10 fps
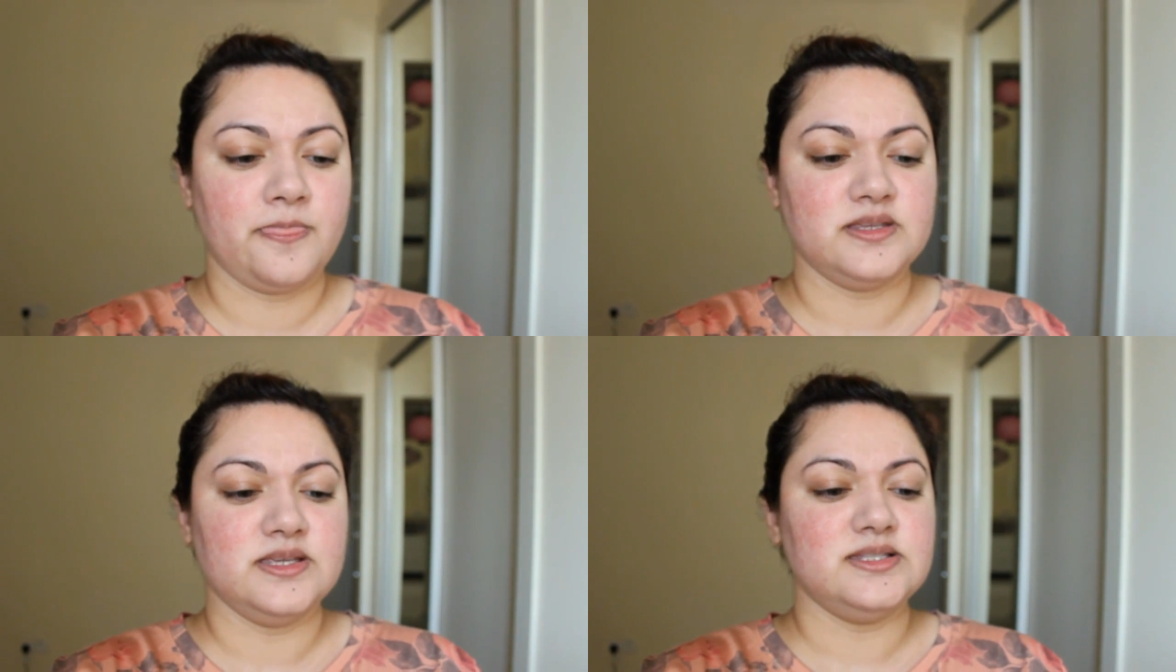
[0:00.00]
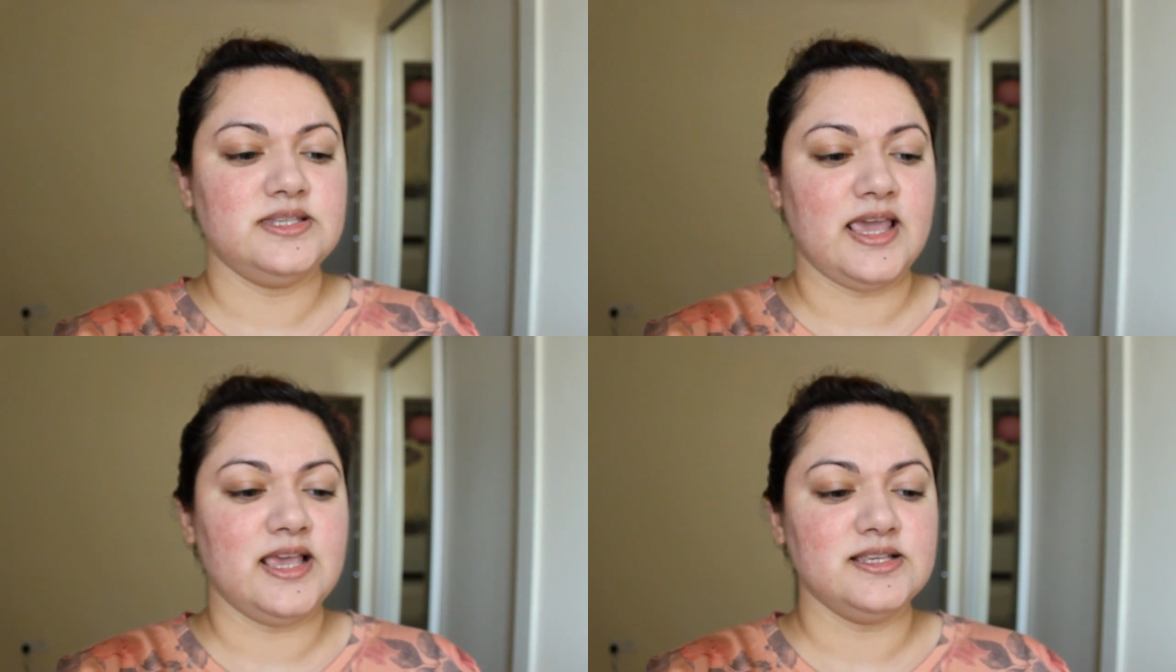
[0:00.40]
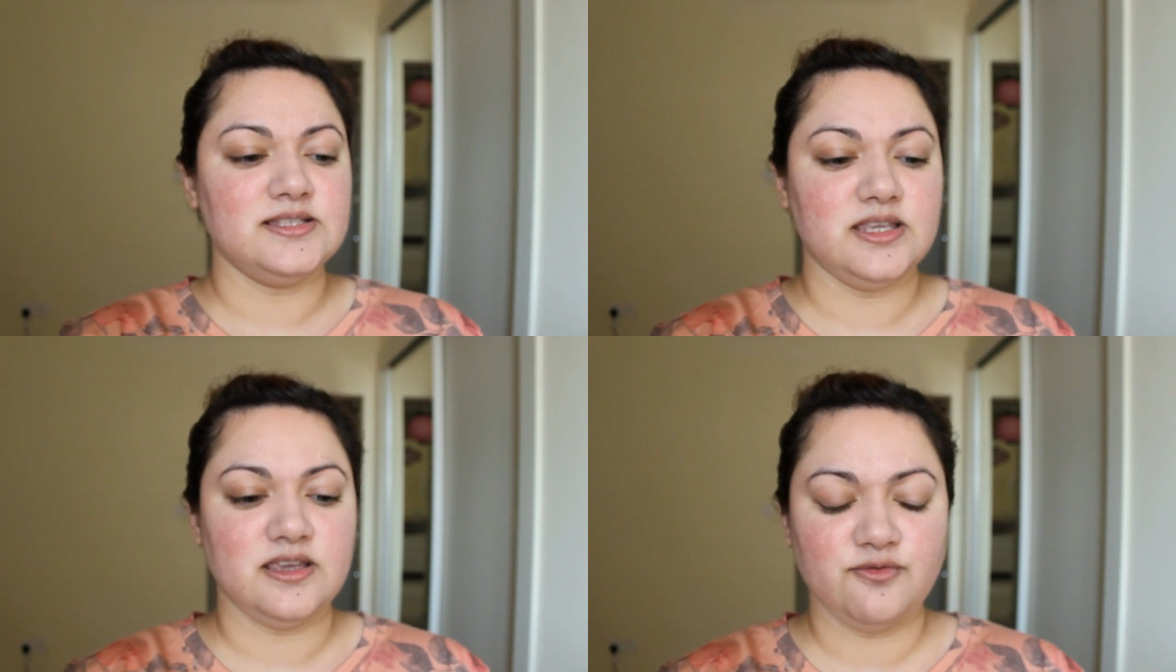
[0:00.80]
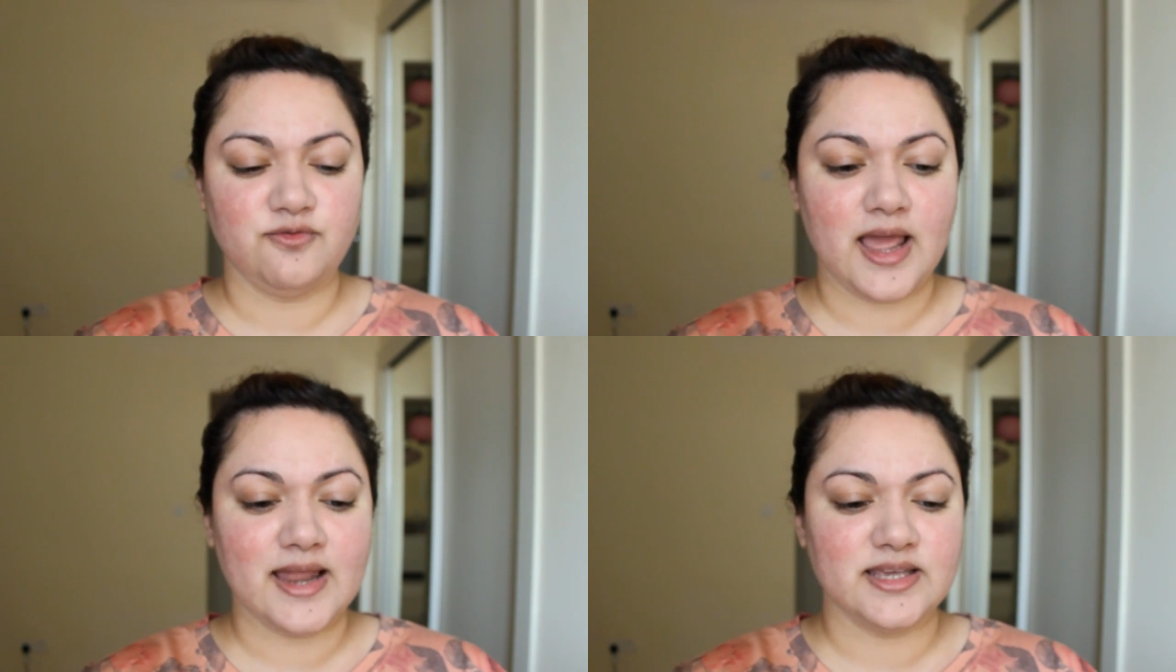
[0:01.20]
So it says the
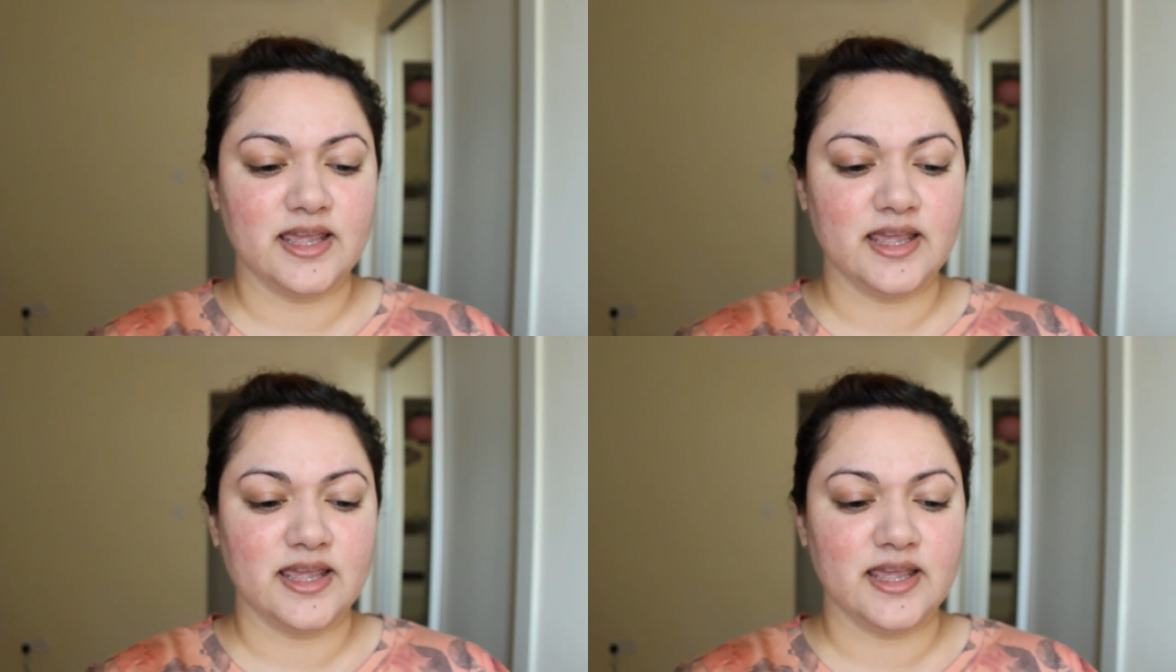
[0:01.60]
flat